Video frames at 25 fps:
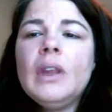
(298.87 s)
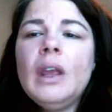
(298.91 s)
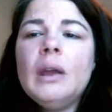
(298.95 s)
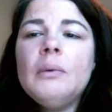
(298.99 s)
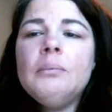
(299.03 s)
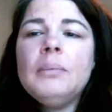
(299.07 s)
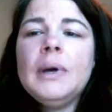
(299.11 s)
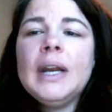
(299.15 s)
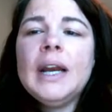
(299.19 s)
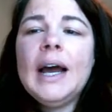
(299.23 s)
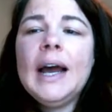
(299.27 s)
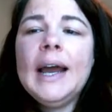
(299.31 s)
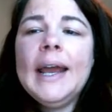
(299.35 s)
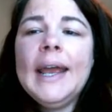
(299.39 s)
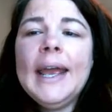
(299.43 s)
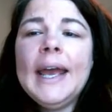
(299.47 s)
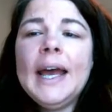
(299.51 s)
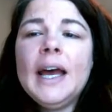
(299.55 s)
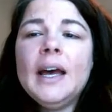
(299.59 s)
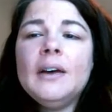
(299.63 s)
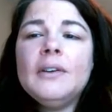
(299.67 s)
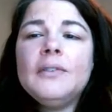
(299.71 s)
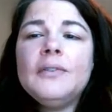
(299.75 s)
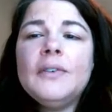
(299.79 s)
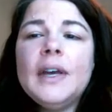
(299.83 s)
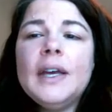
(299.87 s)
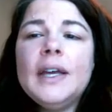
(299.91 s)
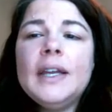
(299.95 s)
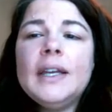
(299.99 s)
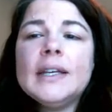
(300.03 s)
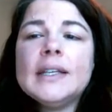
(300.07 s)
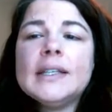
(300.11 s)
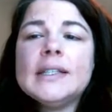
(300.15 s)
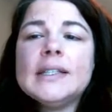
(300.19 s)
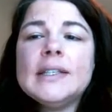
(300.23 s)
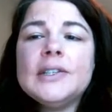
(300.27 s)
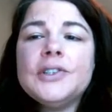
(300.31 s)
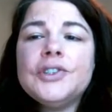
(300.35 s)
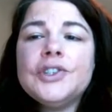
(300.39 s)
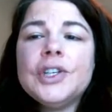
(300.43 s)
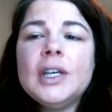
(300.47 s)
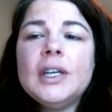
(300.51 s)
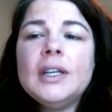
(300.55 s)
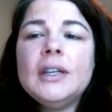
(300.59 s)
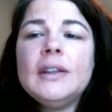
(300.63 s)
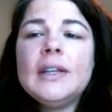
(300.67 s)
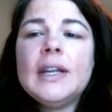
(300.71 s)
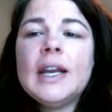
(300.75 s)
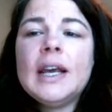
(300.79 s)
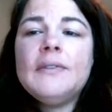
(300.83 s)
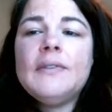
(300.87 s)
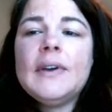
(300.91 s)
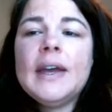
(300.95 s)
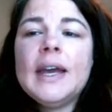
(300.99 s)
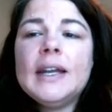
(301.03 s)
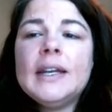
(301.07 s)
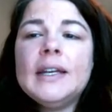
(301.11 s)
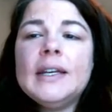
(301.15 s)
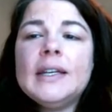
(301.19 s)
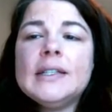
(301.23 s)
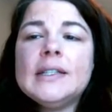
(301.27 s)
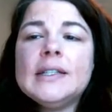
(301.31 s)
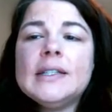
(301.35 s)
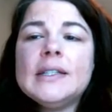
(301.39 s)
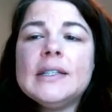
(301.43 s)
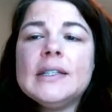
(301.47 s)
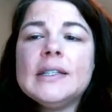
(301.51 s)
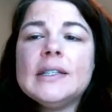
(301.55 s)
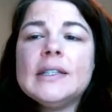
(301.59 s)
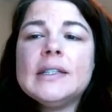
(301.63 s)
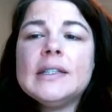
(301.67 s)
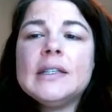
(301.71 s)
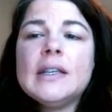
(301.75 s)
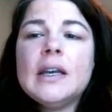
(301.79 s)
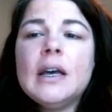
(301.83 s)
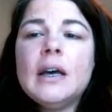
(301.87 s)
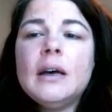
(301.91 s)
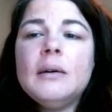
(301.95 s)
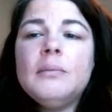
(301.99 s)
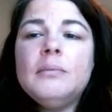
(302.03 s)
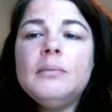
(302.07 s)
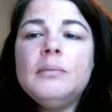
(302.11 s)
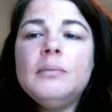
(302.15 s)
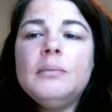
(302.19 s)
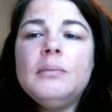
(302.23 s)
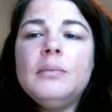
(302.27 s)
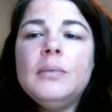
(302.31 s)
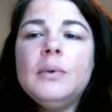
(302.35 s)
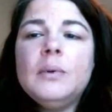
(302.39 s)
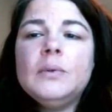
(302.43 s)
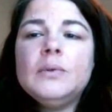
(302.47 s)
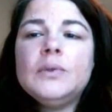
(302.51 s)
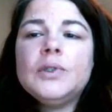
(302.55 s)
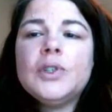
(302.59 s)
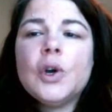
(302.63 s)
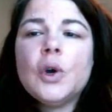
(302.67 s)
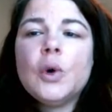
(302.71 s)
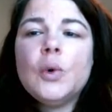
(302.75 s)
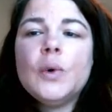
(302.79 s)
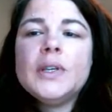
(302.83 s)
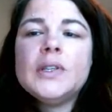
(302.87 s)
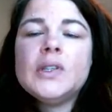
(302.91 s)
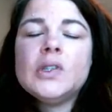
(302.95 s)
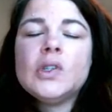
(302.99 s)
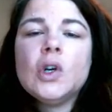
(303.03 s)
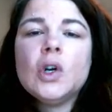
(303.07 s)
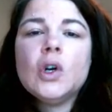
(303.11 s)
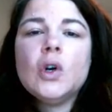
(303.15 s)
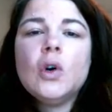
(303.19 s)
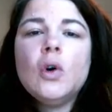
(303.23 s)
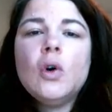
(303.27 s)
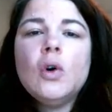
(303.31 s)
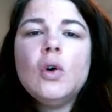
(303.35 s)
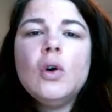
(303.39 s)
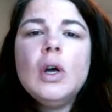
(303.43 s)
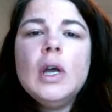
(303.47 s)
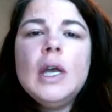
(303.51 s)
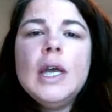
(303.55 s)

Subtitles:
But I have an extension that I've added. It's this turquoise circle.